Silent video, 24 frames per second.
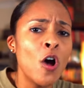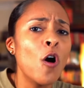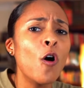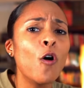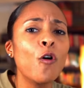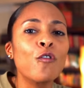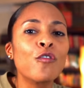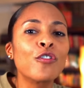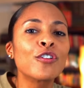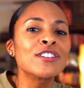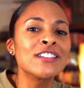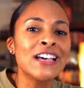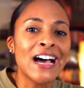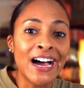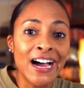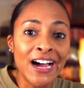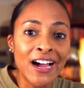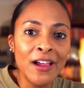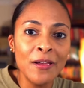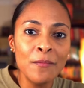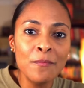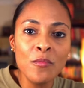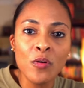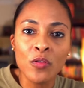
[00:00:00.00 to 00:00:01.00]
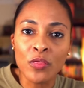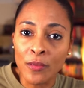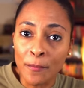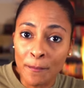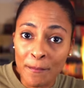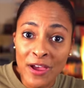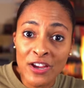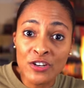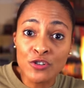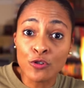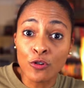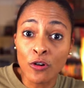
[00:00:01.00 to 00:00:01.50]
Over time, the
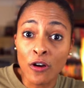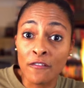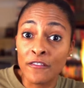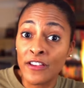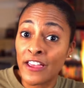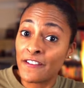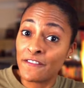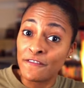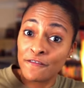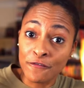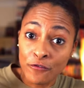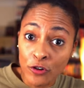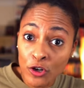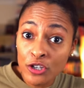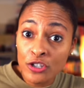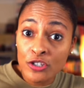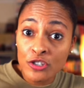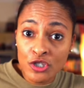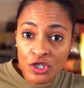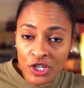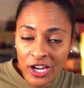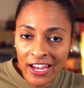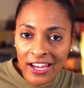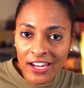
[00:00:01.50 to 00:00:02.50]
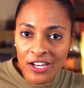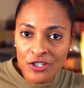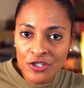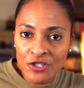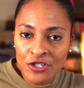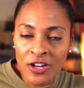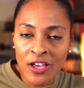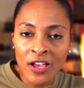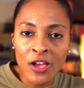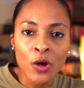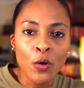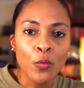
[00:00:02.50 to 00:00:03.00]
measure of a foot
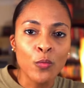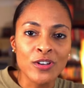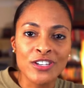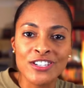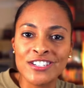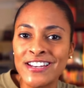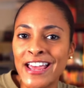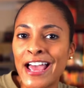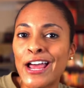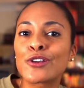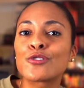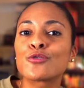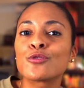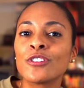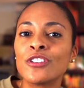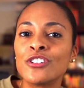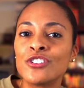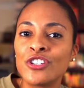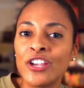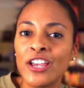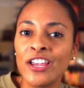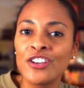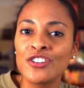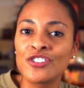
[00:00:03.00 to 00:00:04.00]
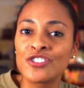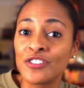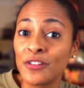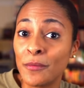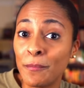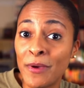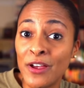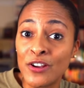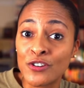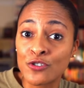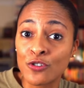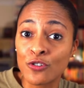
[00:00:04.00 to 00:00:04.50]
changed, which naturally changed the
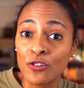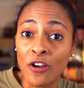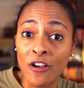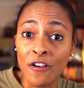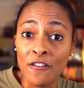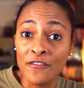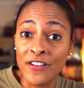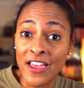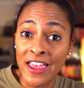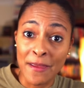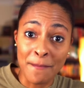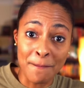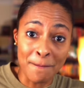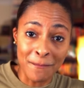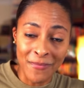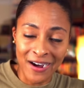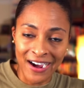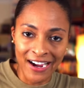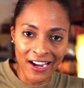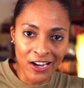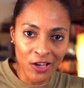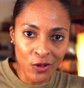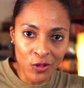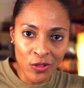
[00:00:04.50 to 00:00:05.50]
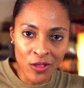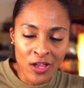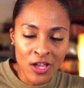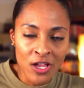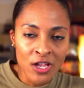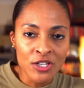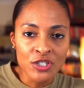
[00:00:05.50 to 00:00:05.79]
measure of a mile.